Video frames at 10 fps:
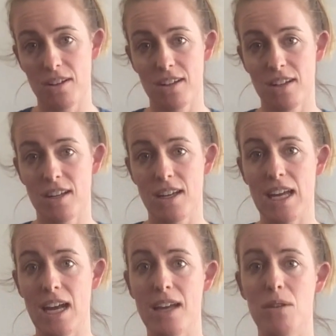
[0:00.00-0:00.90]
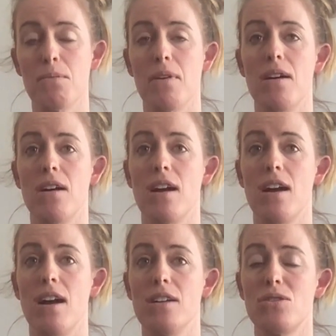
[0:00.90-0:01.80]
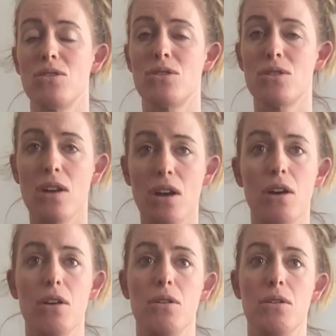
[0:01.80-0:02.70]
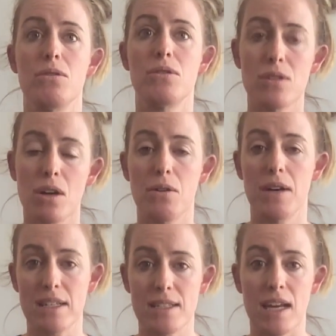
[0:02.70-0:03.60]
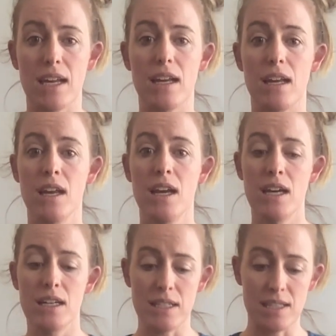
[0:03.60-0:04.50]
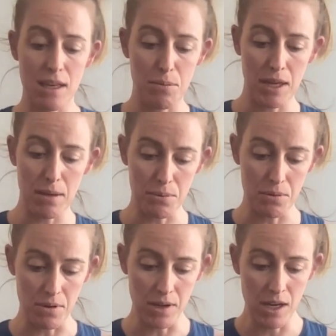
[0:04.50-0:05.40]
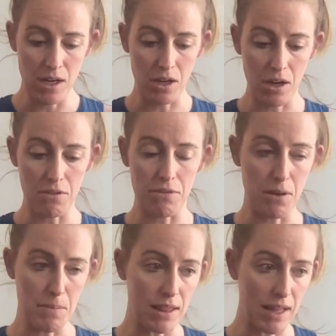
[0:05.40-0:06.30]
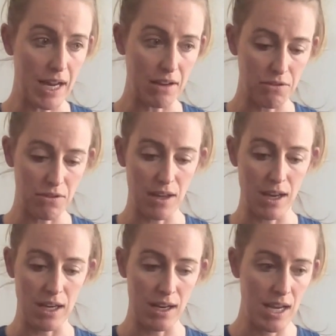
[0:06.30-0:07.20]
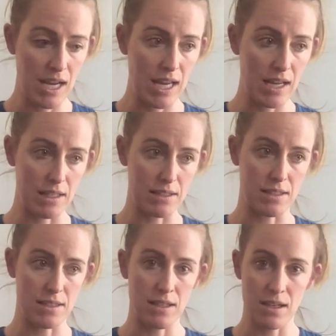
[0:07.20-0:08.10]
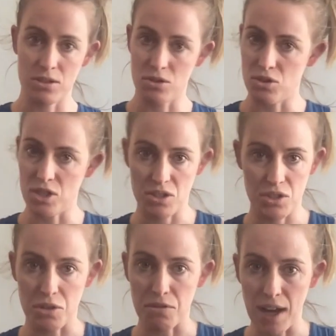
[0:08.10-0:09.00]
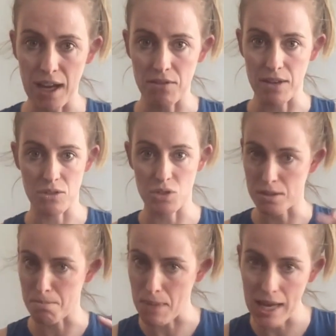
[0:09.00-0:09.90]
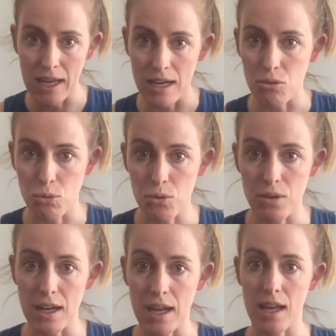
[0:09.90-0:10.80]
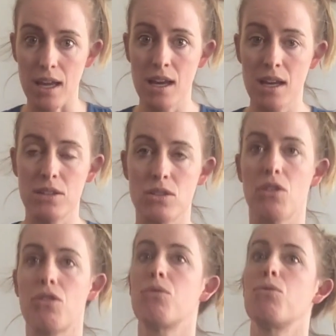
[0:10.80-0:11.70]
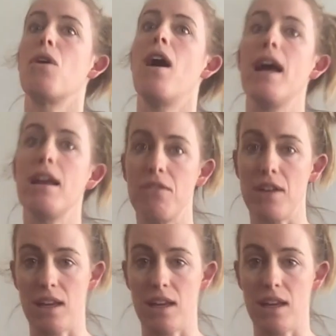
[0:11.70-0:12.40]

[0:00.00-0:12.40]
And I am so, so excited to see people go from a life that is just surviving, just making it through the day, to thriving,